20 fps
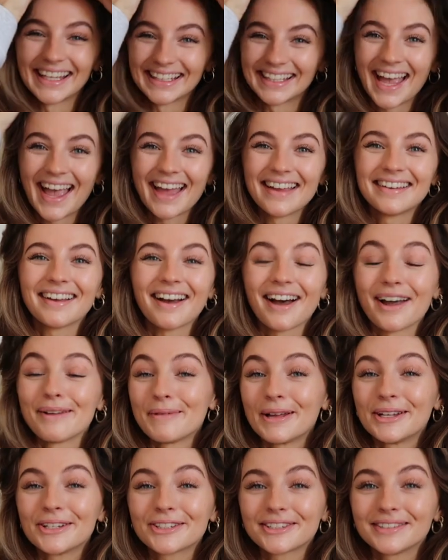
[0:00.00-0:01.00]
Again, I
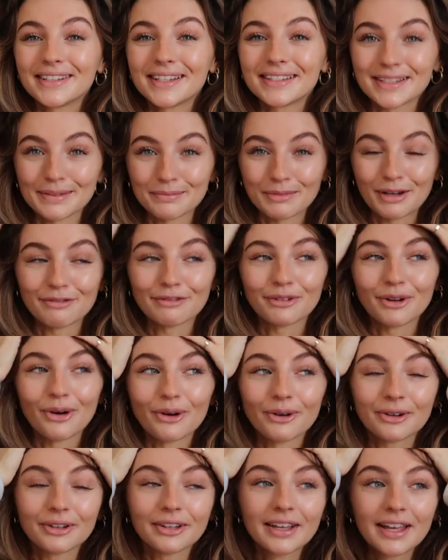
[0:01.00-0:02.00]
mentioned this in my
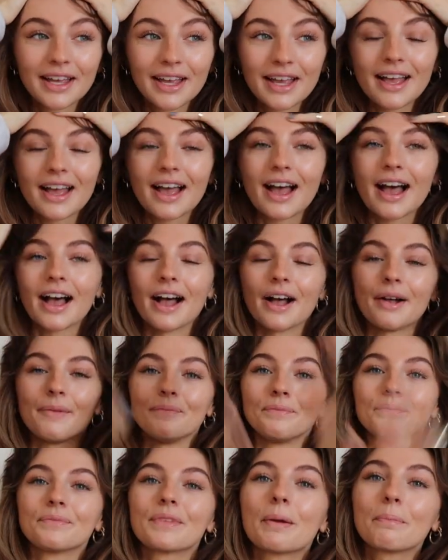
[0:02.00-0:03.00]
vlog,
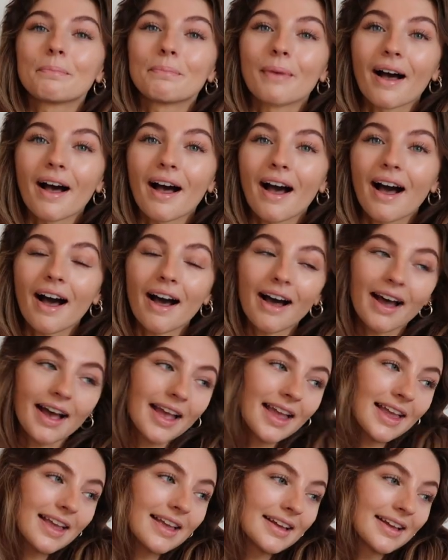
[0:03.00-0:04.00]
um, but
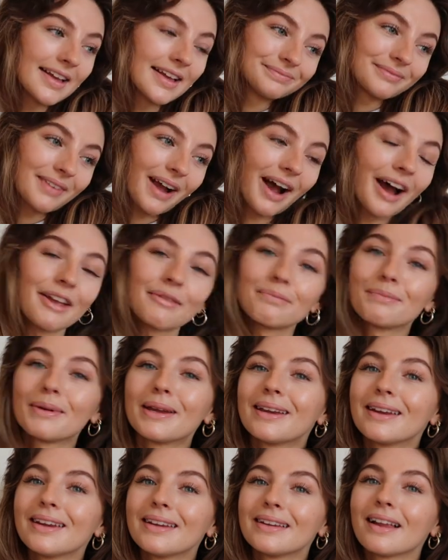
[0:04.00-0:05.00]
I I've
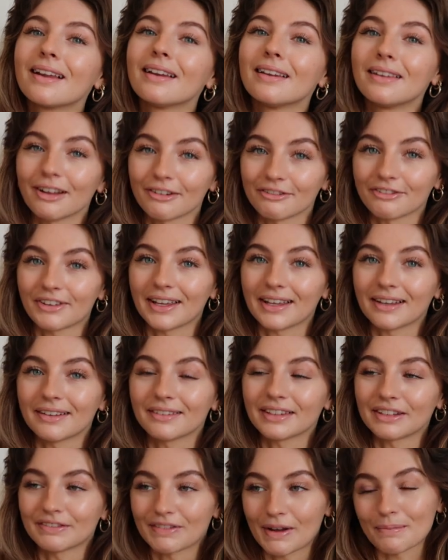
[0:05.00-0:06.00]
been loving
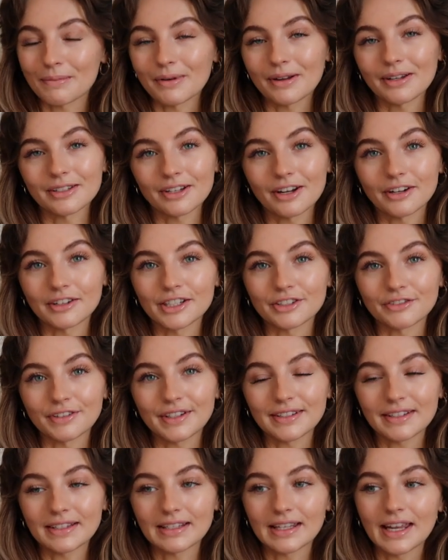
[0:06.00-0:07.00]
The Vampire Diaries
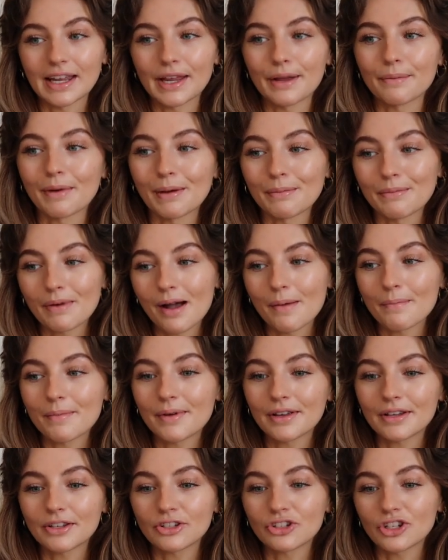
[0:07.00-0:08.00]
recently. My
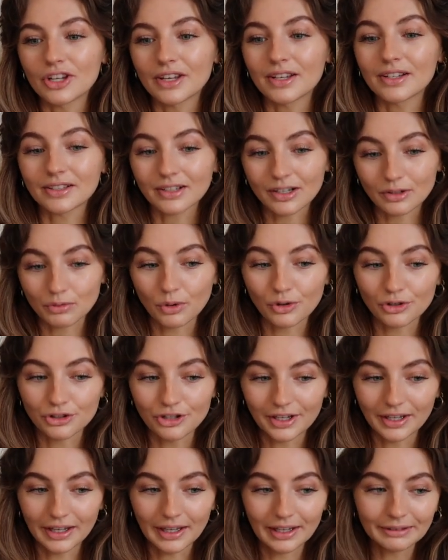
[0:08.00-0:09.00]
mum, she started
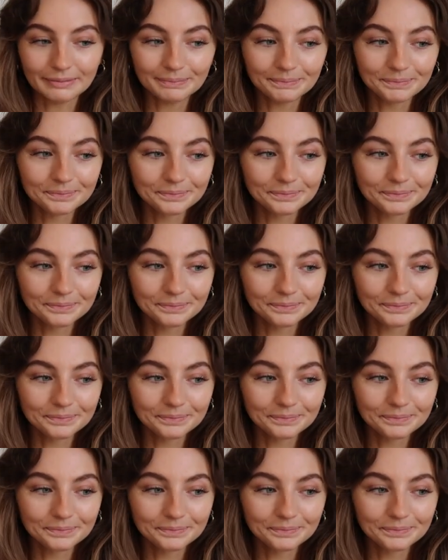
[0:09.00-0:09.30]
watching it